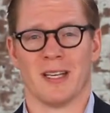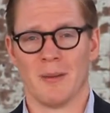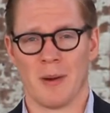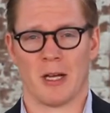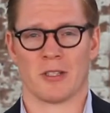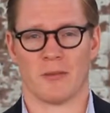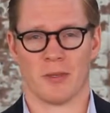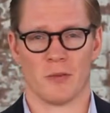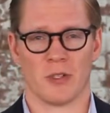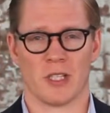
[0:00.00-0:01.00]
emails I've
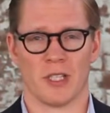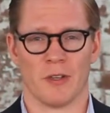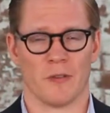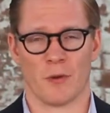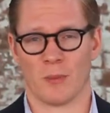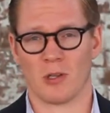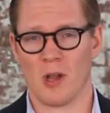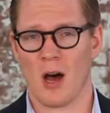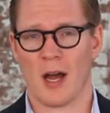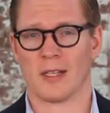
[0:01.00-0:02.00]
been receiving from
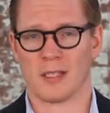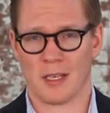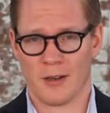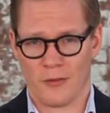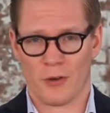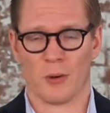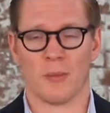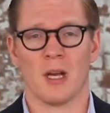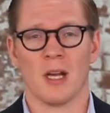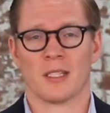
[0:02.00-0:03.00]
clients and from